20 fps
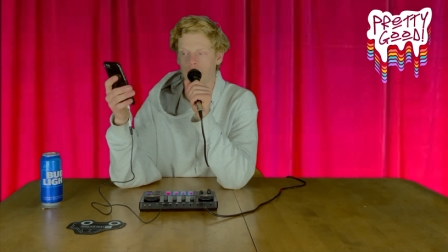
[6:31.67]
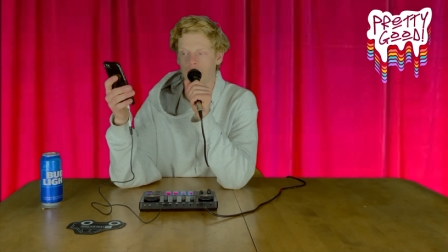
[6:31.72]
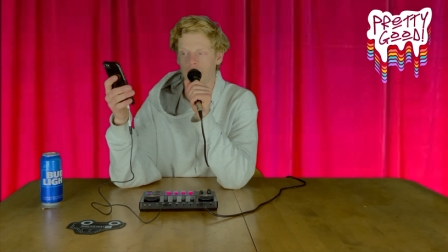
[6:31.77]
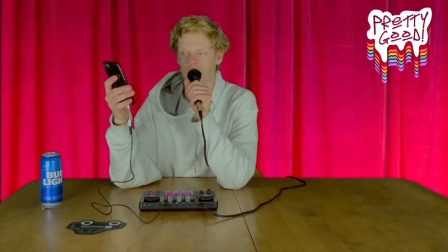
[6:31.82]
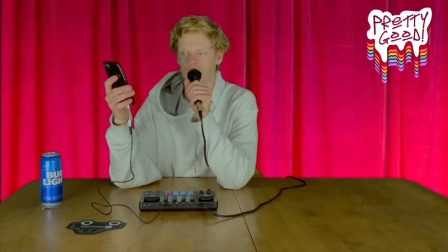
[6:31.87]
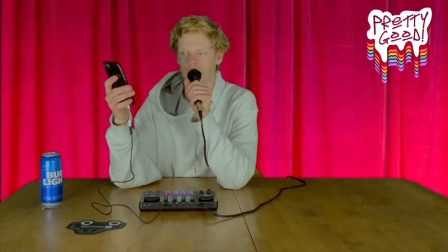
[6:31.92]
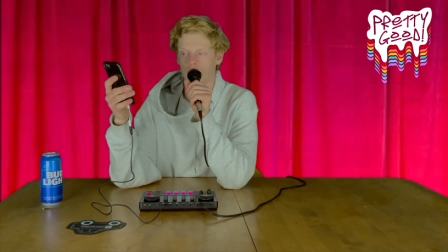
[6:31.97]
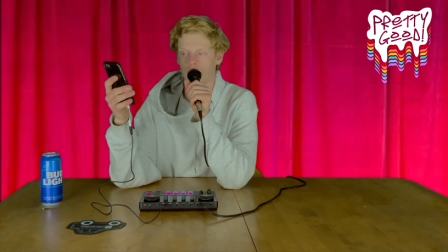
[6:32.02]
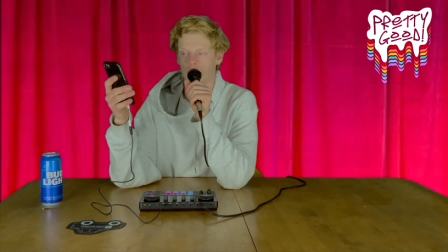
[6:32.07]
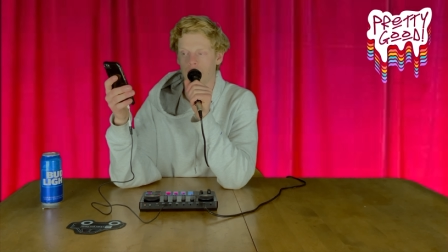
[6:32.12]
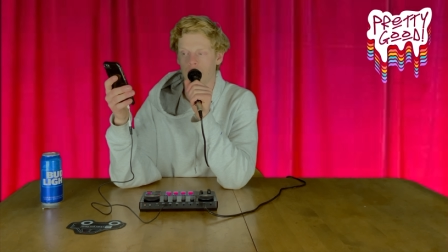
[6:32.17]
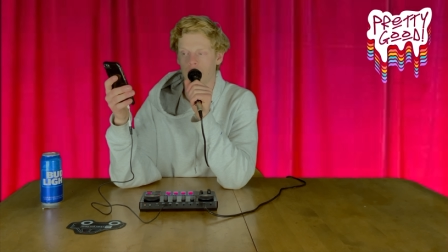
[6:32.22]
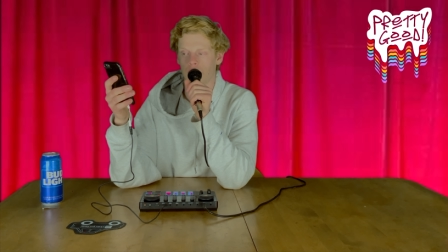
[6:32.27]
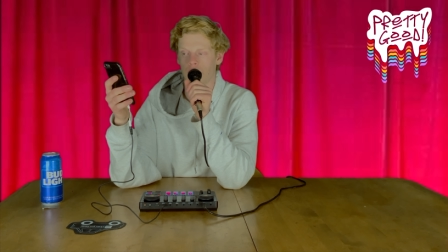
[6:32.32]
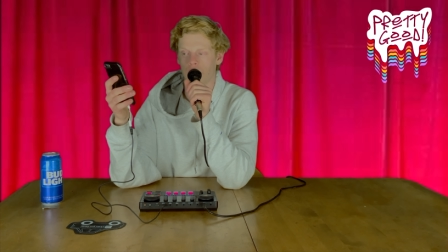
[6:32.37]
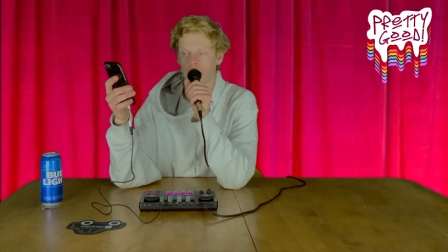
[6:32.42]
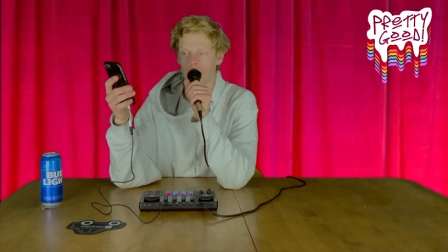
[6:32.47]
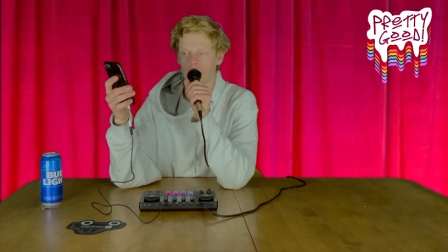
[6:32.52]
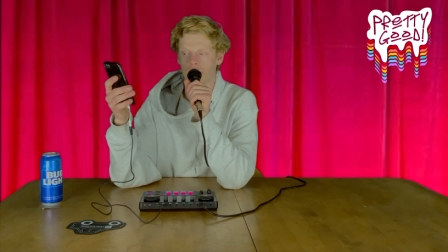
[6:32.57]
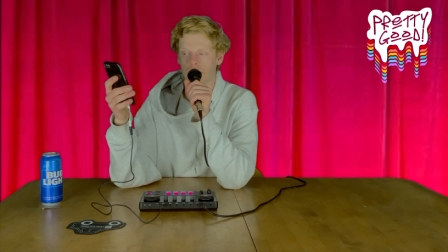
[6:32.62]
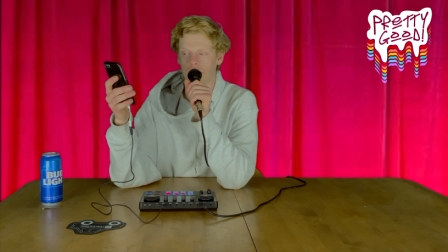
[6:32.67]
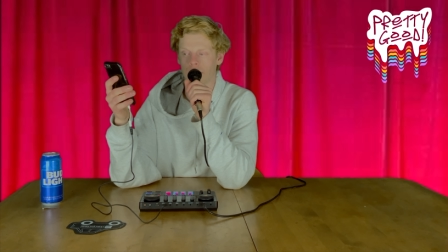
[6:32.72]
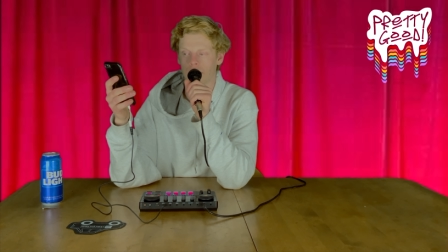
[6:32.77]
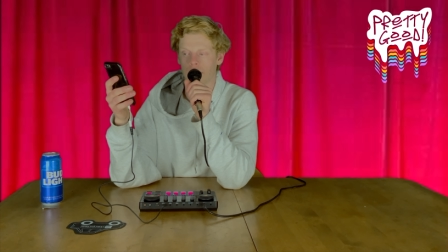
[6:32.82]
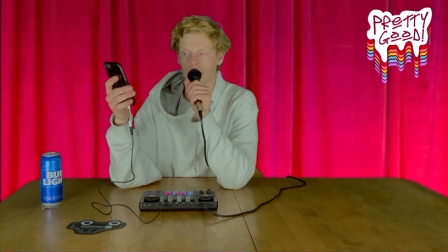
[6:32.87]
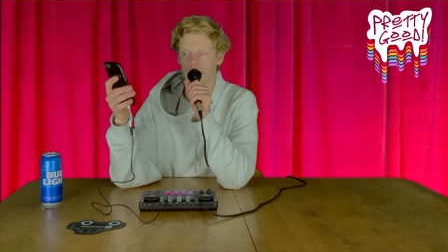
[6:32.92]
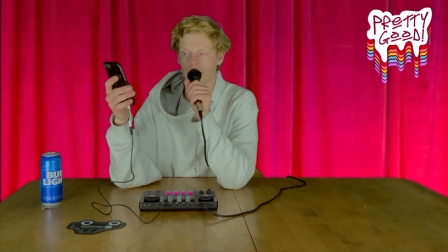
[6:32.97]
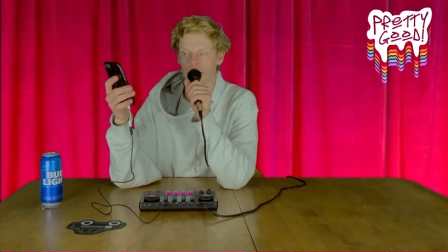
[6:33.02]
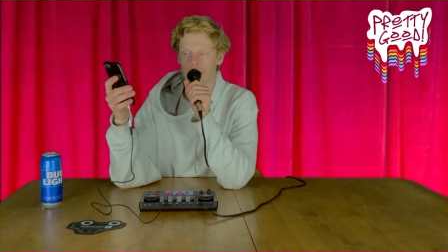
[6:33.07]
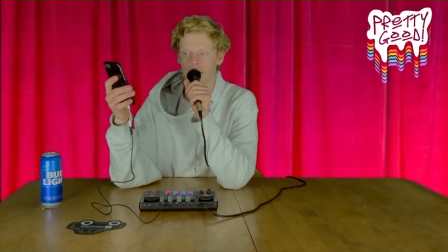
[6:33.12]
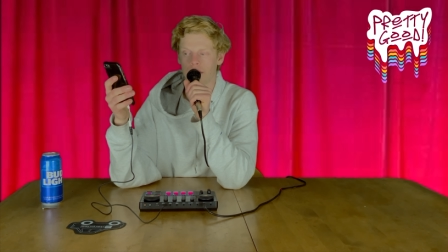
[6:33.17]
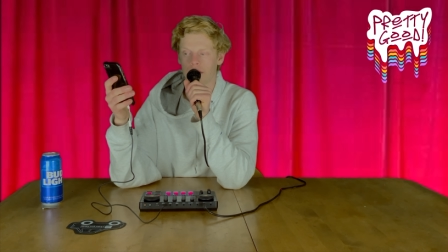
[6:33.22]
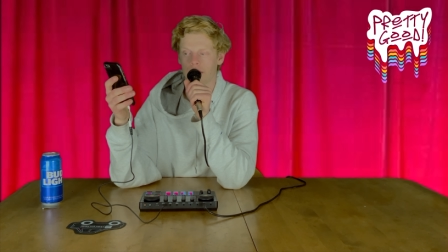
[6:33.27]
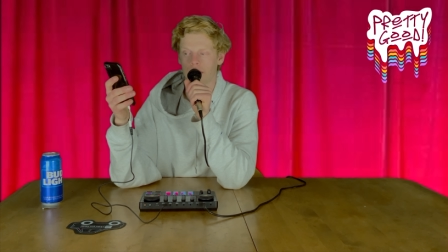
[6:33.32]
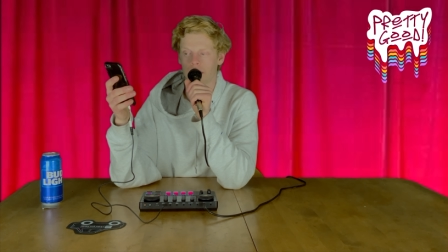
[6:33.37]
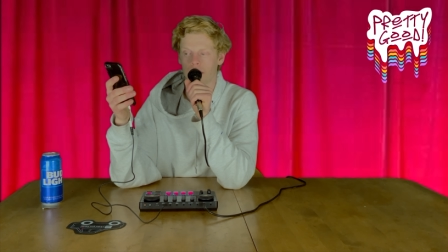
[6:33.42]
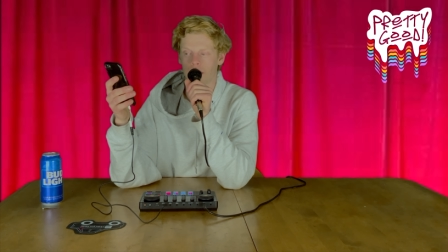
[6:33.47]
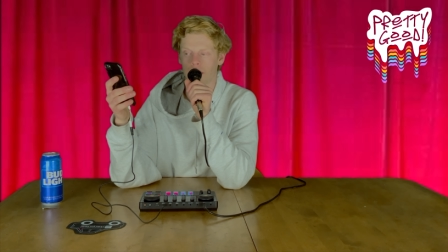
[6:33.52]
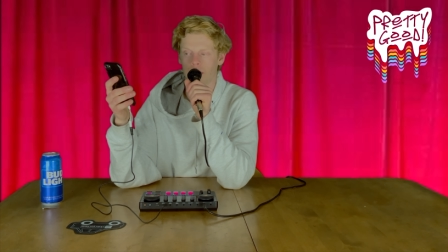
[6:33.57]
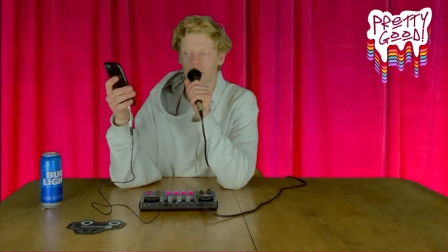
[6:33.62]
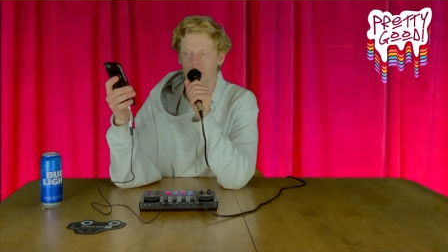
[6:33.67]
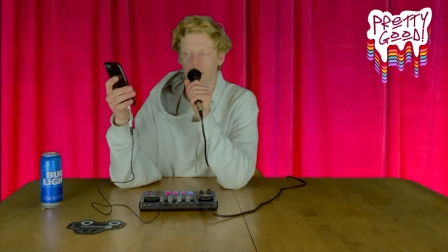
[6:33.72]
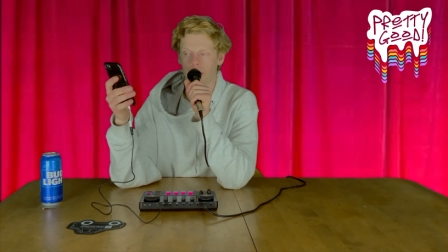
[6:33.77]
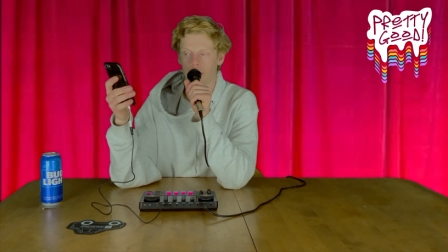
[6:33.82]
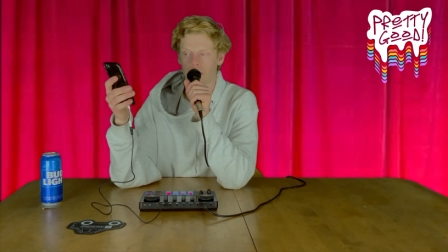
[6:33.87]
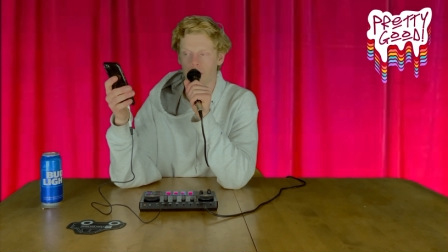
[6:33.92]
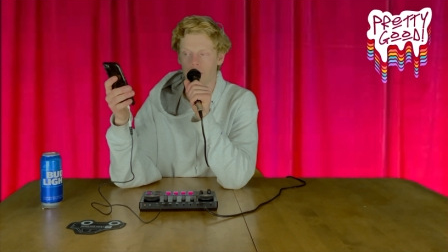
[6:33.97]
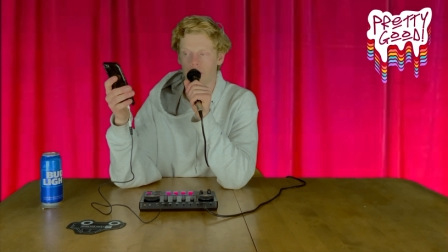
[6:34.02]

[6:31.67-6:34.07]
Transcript: it had snowed